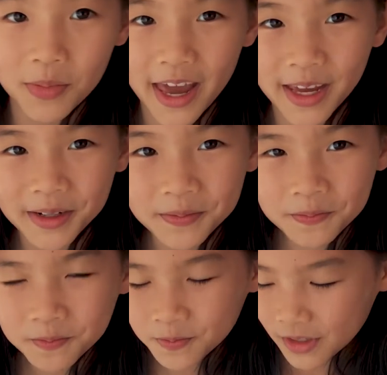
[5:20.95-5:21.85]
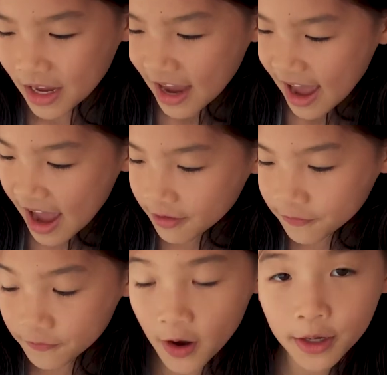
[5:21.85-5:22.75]
paint.
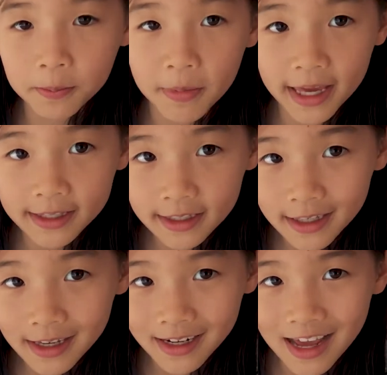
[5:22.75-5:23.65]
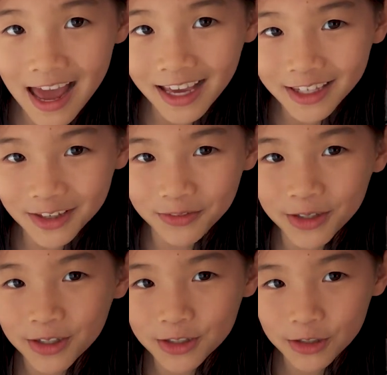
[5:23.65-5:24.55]
Have fun making it and
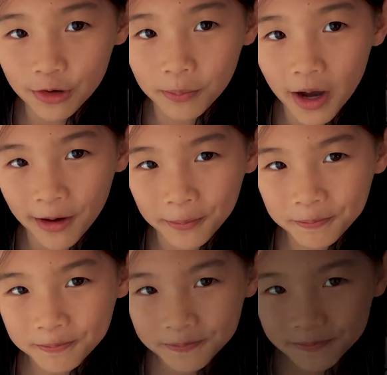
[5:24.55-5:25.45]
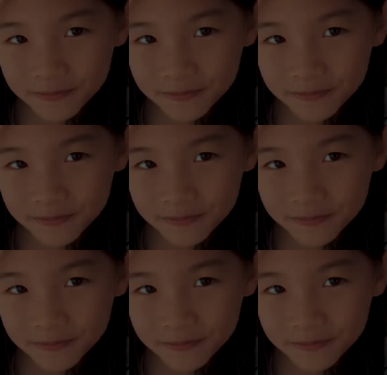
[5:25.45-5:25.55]
giving it to your mum.